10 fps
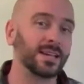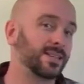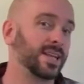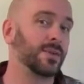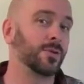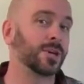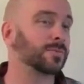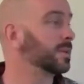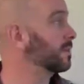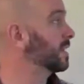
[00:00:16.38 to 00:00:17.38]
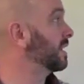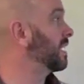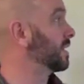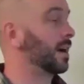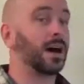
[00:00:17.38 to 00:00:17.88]
and today we're going to be looking
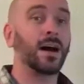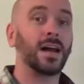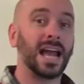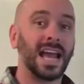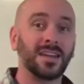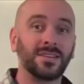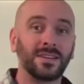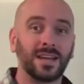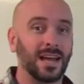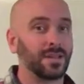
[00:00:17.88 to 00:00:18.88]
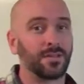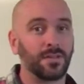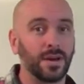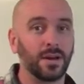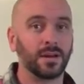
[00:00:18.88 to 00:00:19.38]
at and
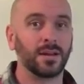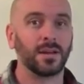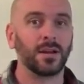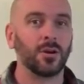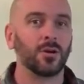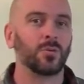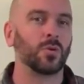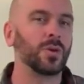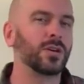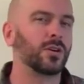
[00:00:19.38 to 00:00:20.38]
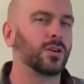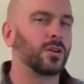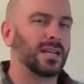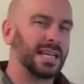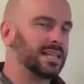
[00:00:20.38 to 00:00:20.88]
the, what we
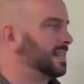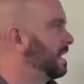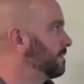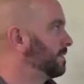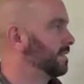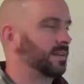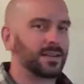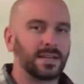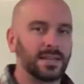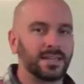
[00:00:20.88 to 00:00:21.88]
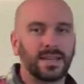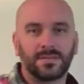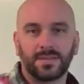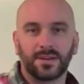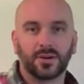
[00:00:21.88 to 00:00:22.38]
call
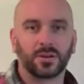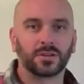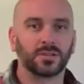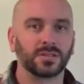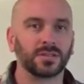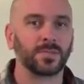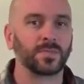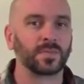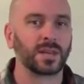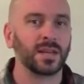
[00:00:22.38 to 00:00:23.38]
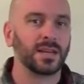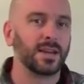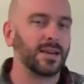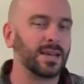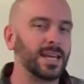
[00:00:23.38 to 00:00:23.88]
indefinite articles.
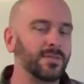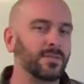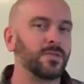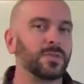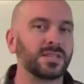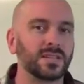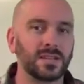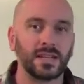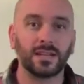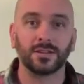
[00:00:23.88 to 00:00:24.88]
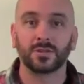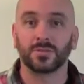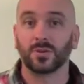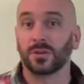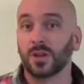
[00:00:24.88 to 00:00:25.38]
Now, even if you've been studying English
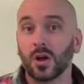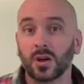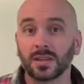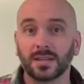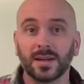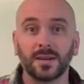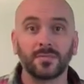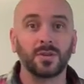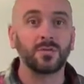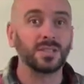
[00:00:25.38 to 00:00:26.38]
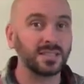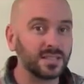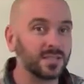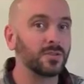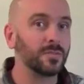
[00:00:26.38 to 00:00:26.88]
for a long time, you
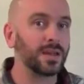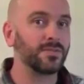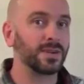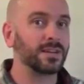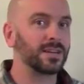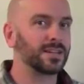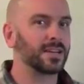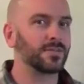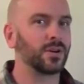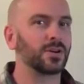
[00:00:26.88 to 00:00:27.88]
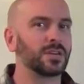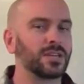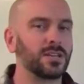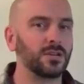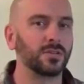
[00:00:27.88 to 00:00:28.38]
still may find these kind of hard to
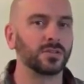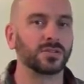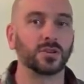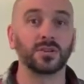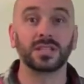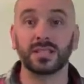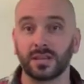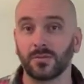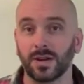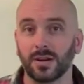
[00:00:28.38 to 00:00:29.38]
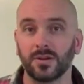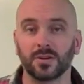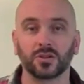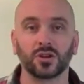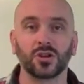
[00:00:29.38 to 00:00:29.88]
use, so stick around. I'll
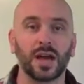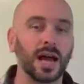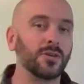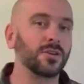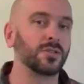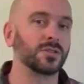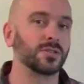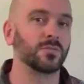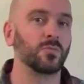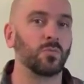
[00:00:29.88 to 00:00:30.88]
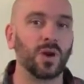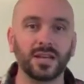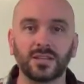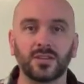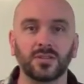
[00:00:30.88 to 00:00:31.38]
show you how to use them,
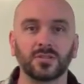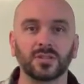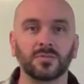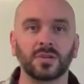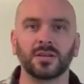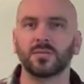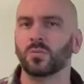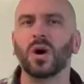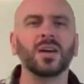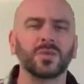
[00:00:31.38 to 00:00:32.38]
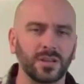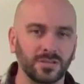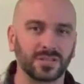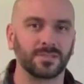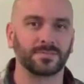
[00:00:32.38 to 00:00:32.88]
when to use them, and why we
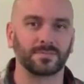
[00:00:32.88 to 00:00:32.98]
use them.